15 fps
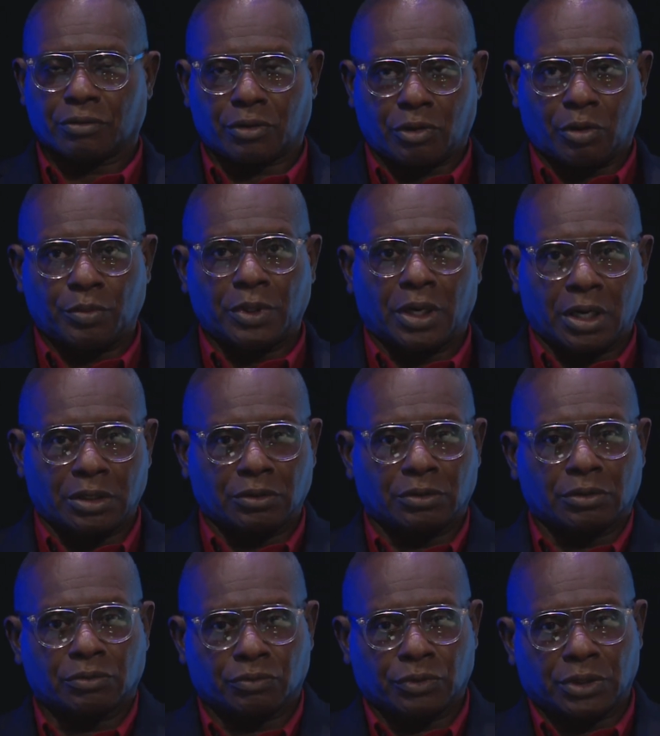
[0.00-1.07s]
coming on
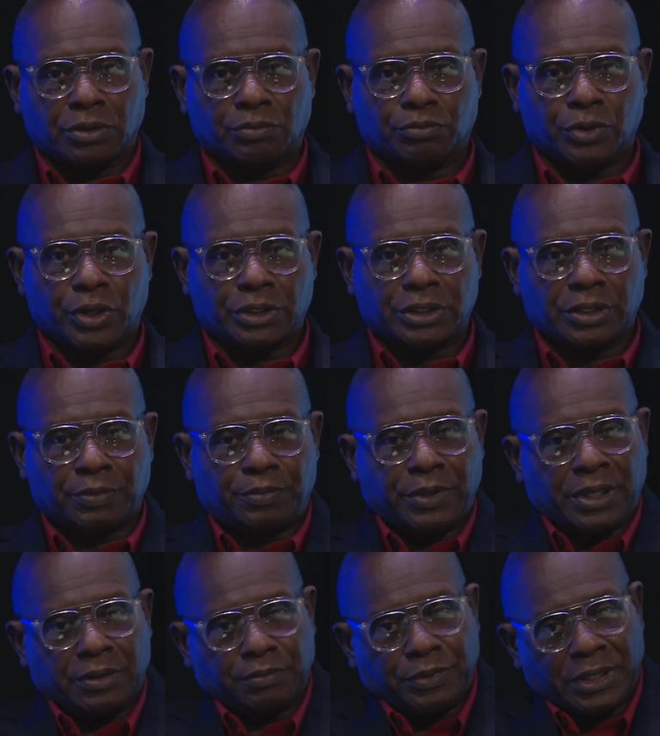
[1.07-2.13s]
with the birth of the
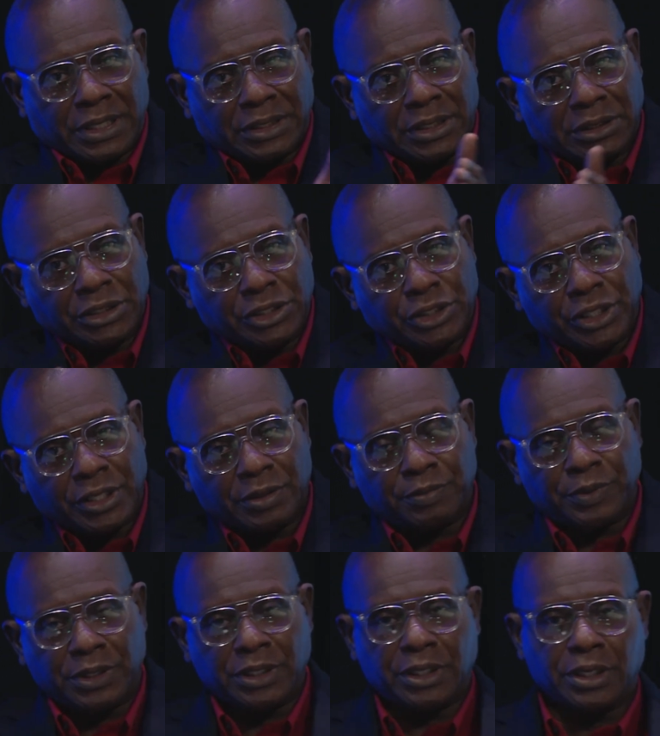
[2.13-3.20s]
PNP and then the
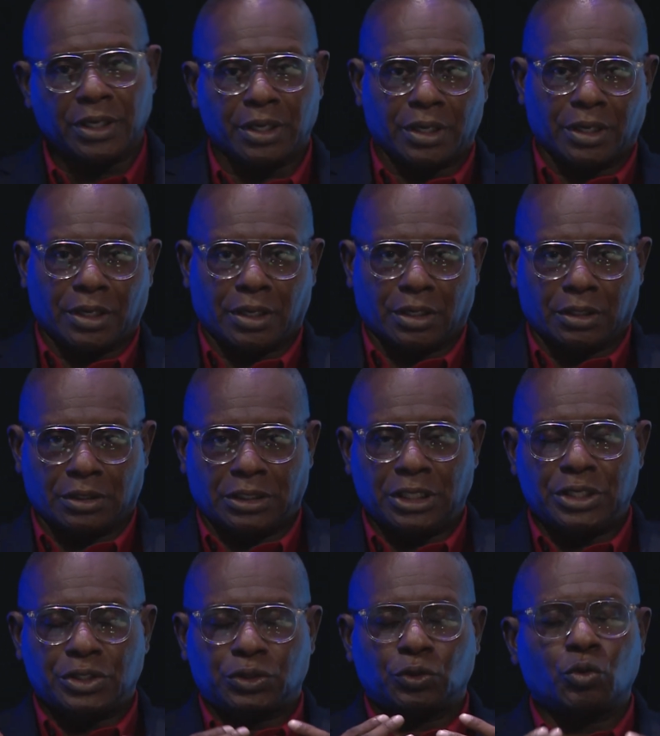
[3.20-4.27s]
JLP,
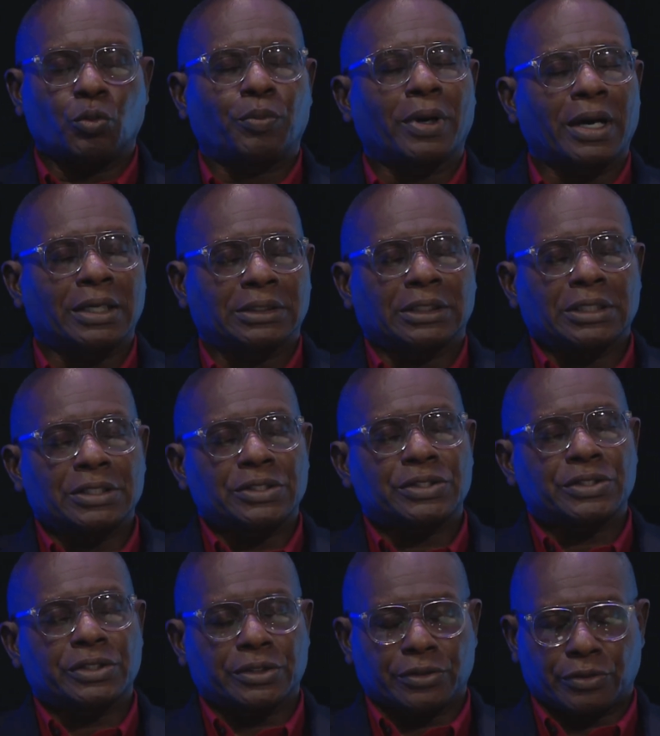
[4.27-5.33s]
these two
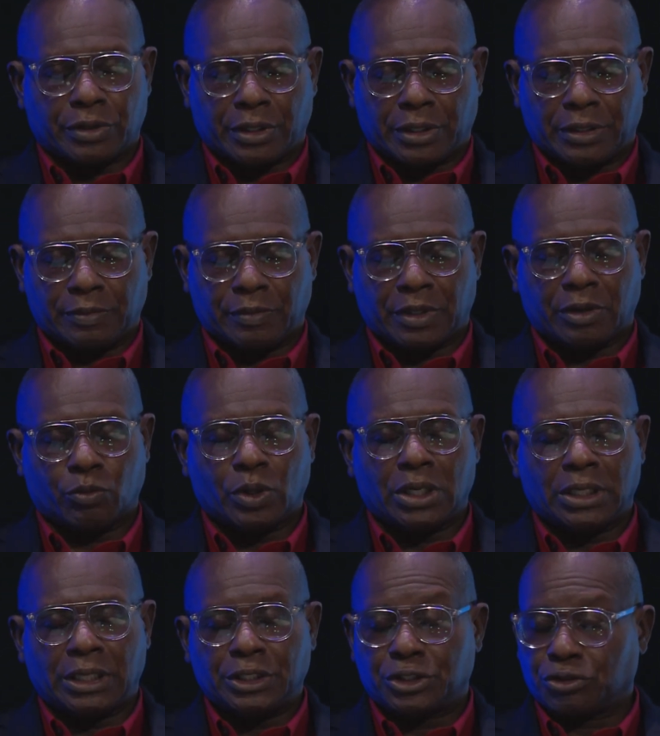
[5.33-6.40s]
parties are
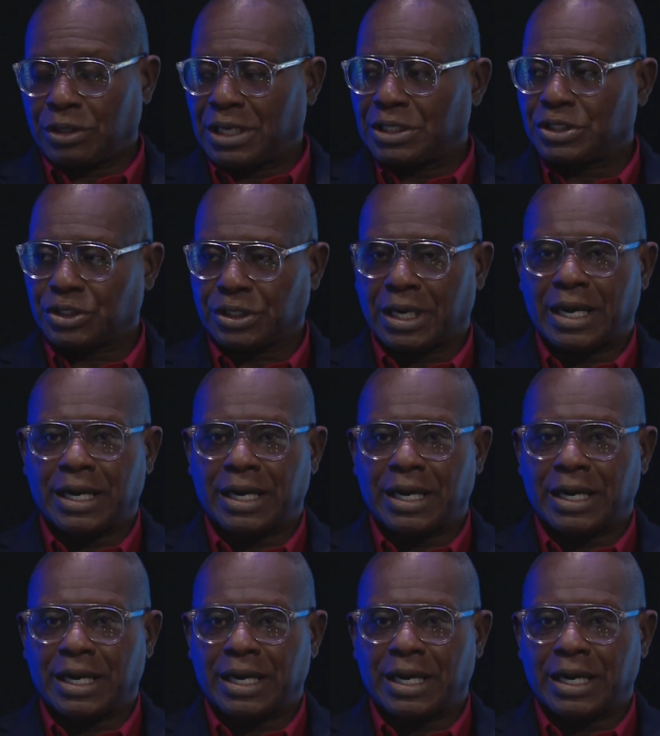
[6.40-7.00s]
well entrenched,